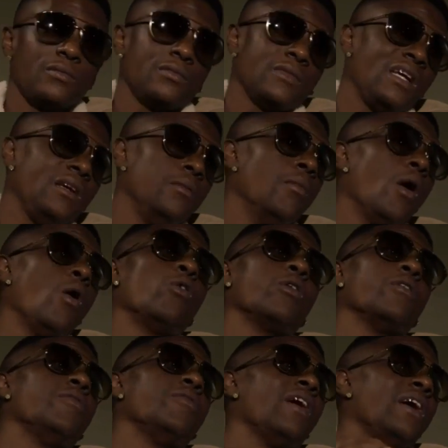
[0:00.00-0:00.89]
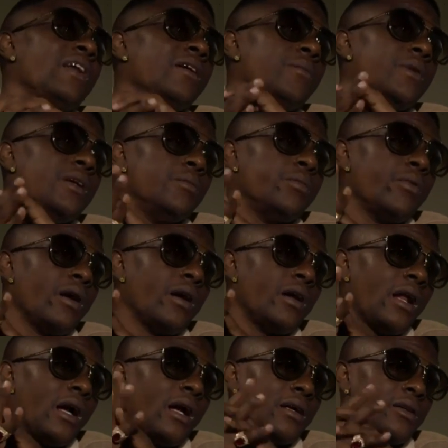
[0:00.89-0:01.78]
He motivated me, bro,
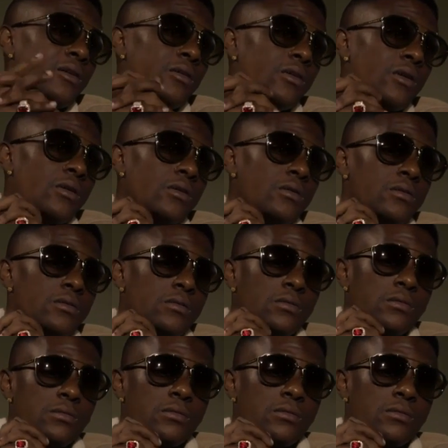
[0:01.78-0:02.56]
like, you know.